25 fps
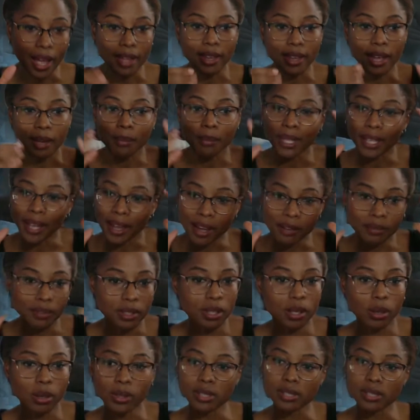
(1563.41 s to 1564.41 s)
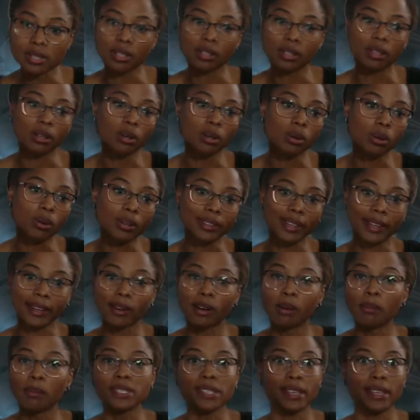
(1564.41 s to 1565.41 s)
I mean, I have to go into like
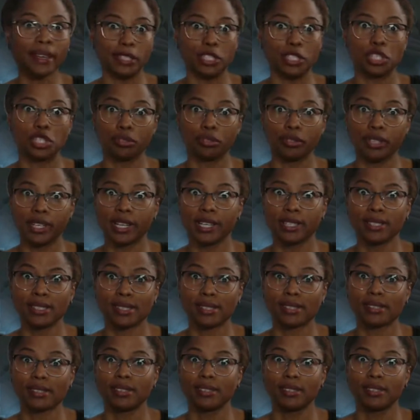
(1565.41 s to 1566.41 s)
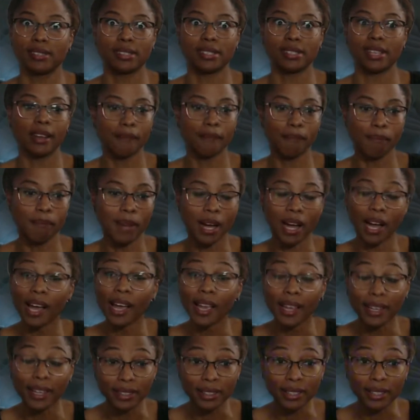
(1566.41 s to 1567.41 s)
almost like a trance state of
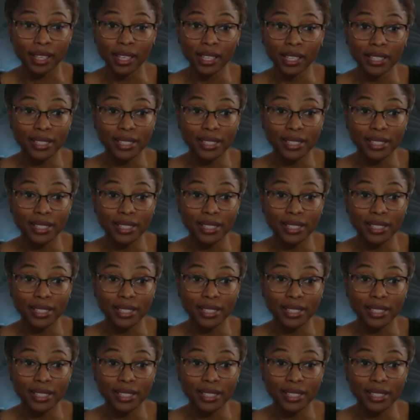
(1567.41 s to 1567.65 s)
mind